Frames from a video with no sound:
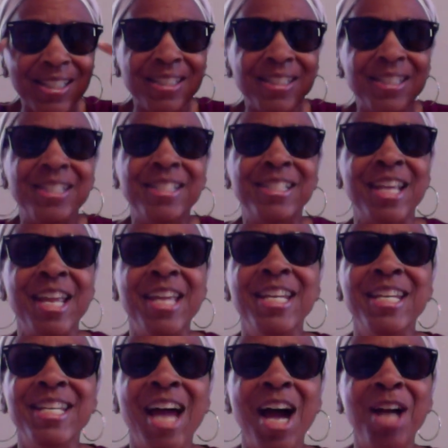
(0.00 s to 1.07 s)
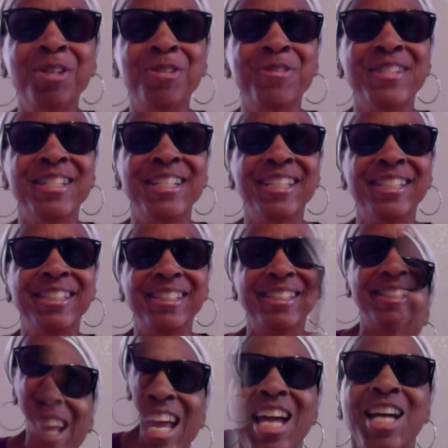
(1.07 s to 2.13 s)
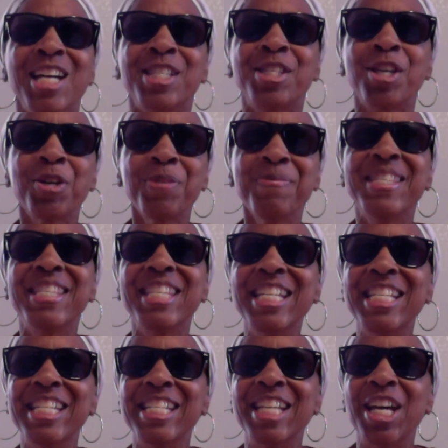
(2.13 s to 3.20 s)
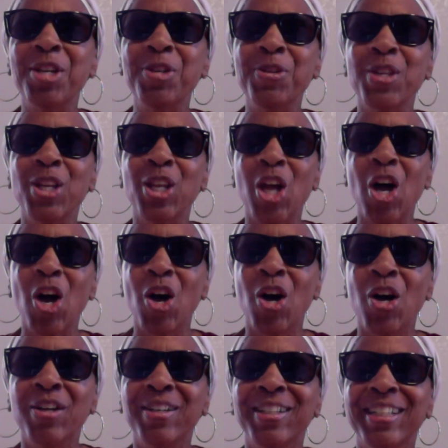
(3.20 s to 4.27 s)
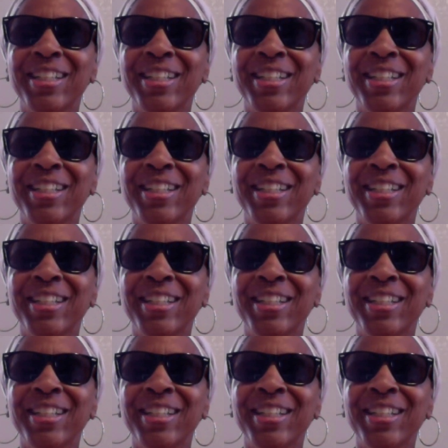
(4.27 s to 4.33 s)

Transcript: to shady doctrine. Circumcision under the law